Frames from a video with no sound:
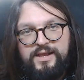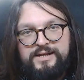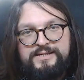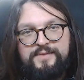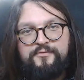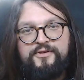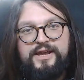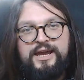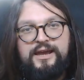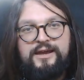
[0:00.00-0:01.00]

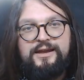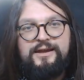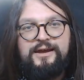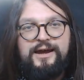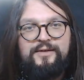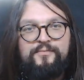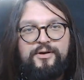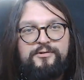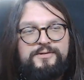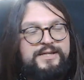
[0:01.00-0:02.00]
symphony I
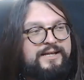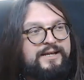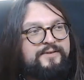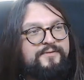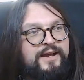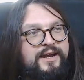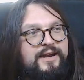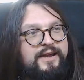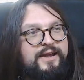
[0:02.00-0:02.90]
composed that evening.